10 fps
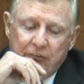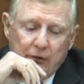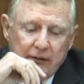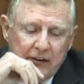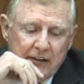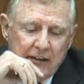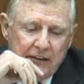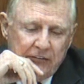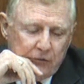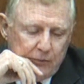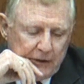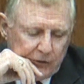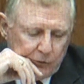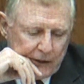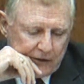And so I think that needs to be
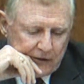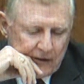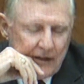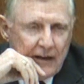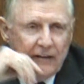in the record.